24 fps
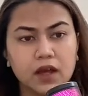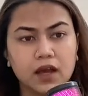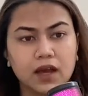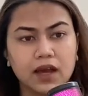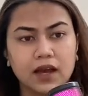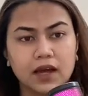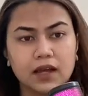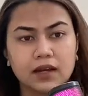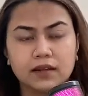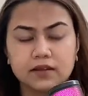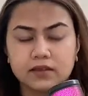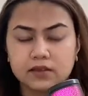
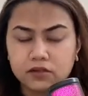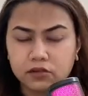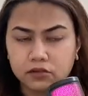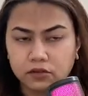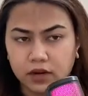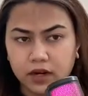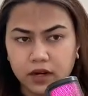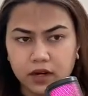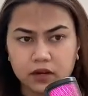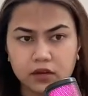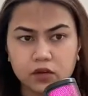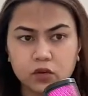And it's
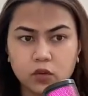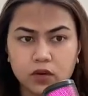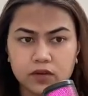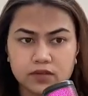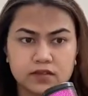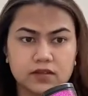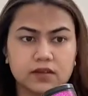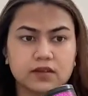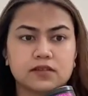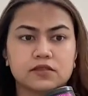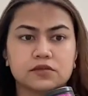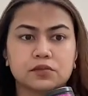great. You, as
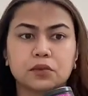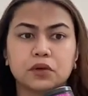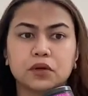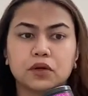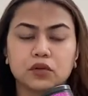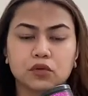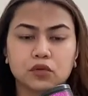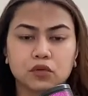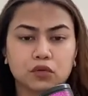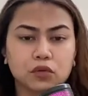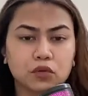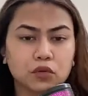an expert,
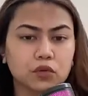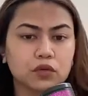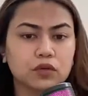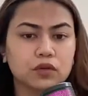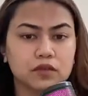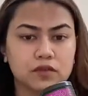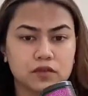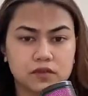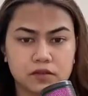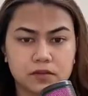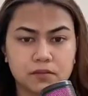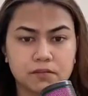you know
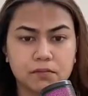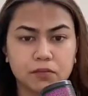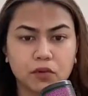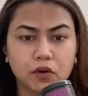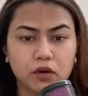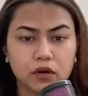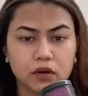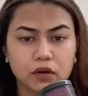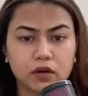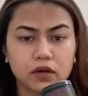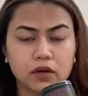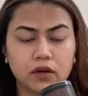this is
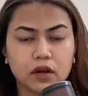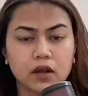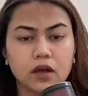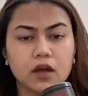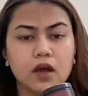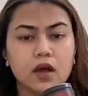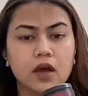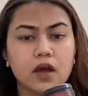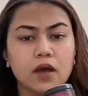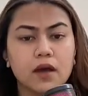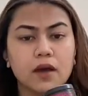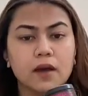important.
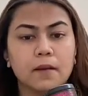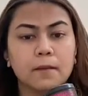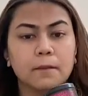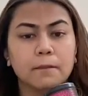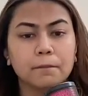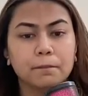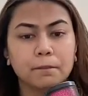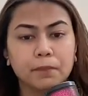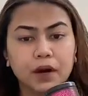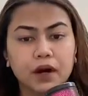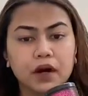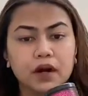
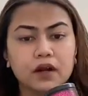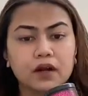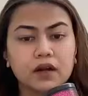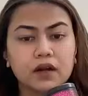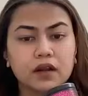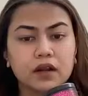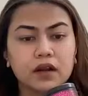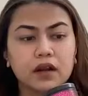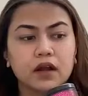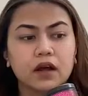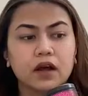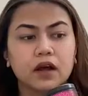But
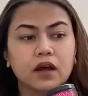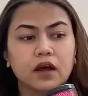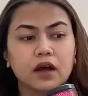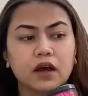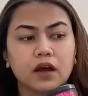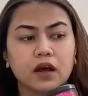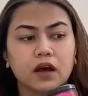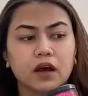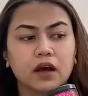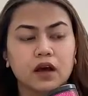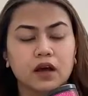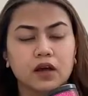
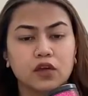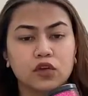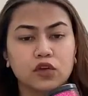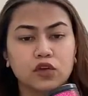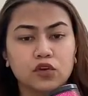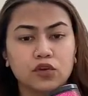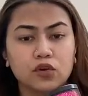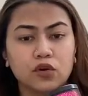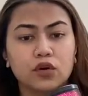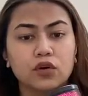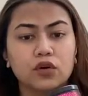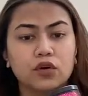
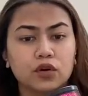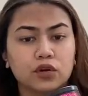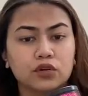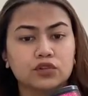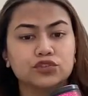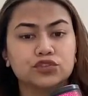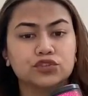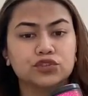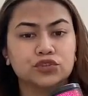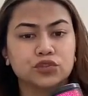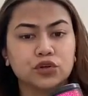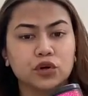you're not
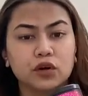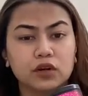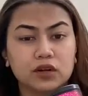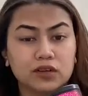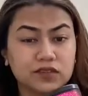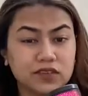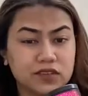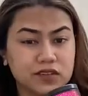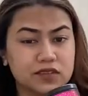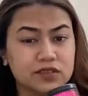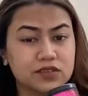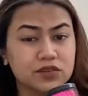sure if
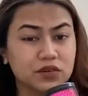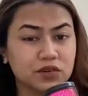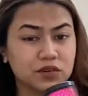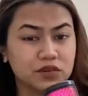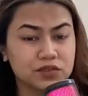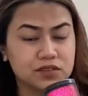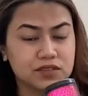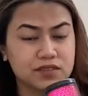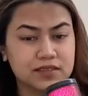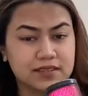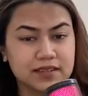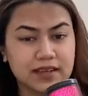this is going to
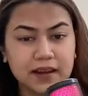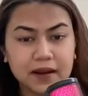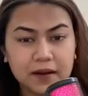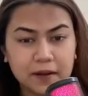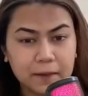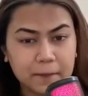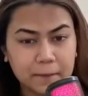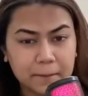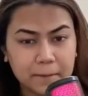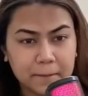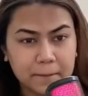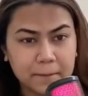sell.
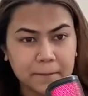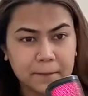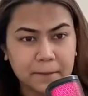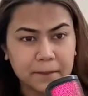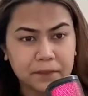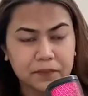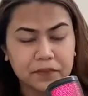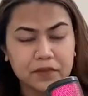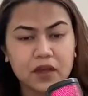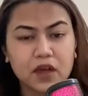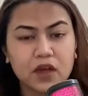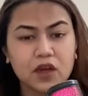
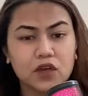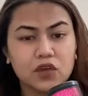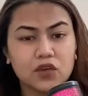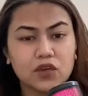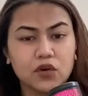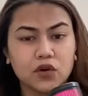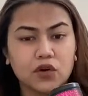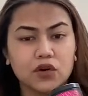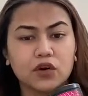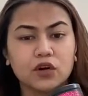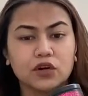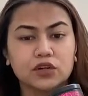
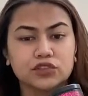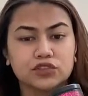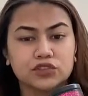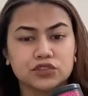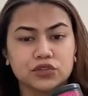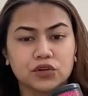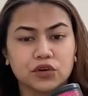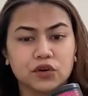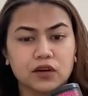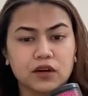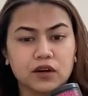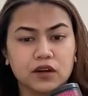You're not
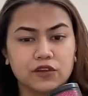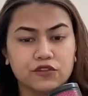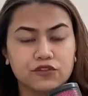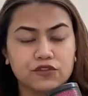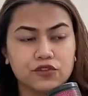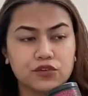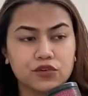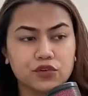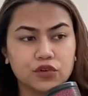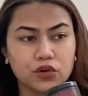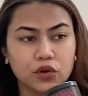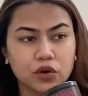sure if
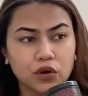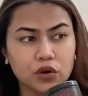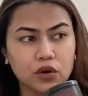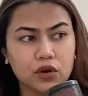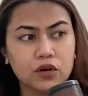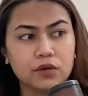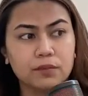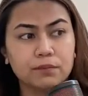your